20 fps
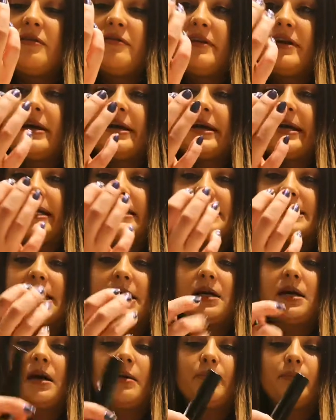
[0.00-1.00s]
nothing against
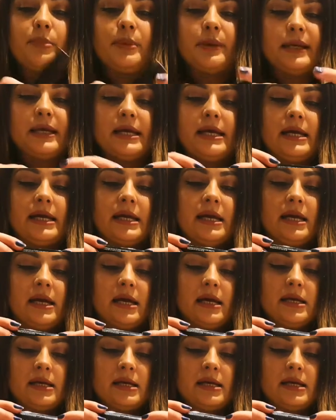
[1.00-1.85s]
that company.